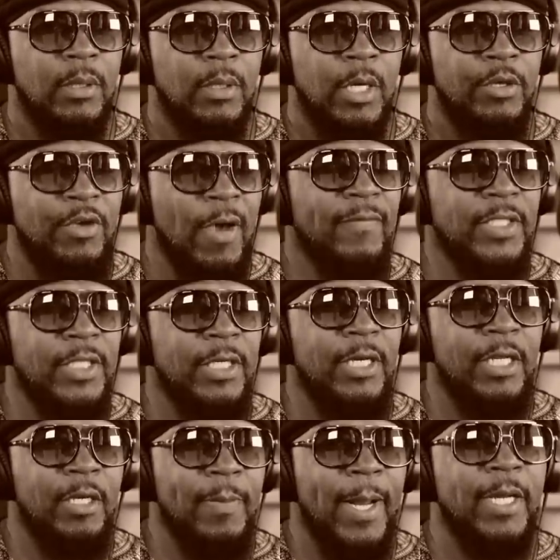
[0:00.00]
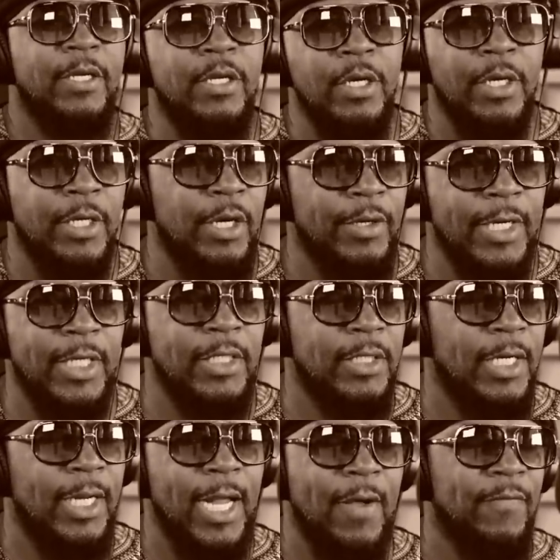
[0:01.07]
You ever seen anybody cook in their kitchen?
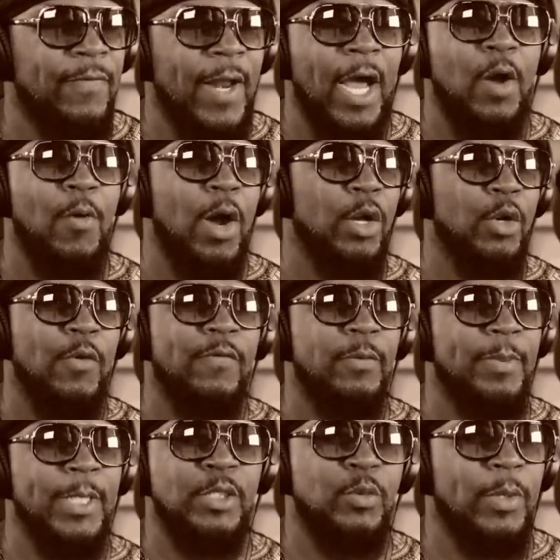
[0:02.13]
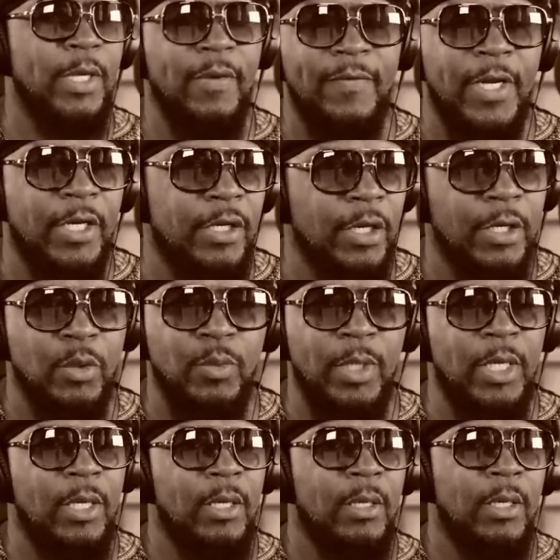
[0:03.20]
They got flour all over the place, whatever they're cooking with.
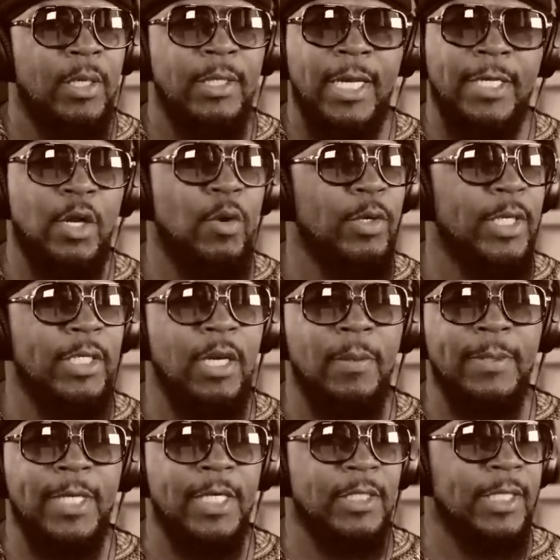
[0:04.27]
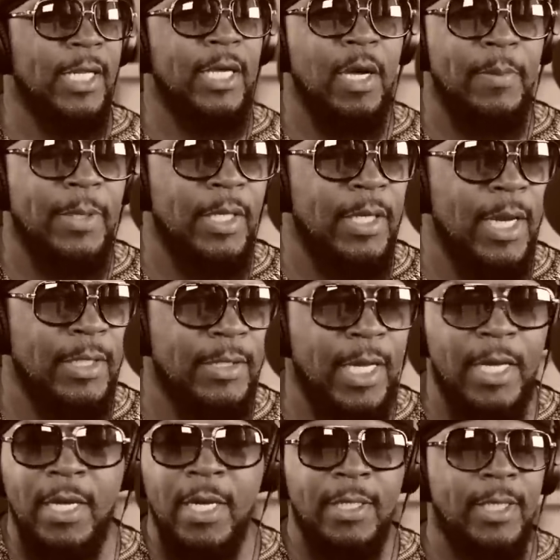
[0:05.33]
They don't clean up the kitchen. They come in the next day,
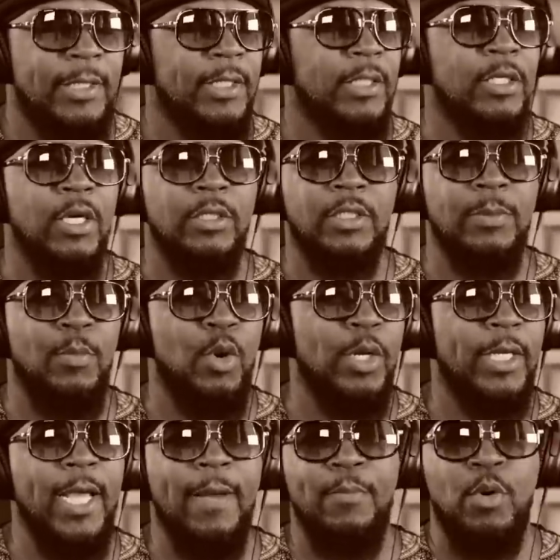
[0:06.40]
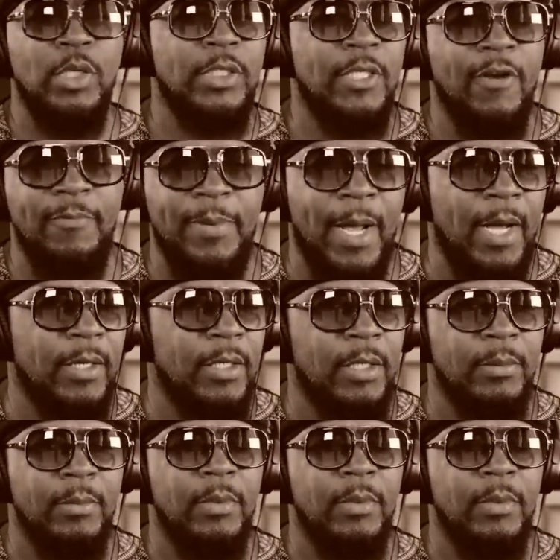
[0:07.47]
they just cook some more. They got more stuff piled up.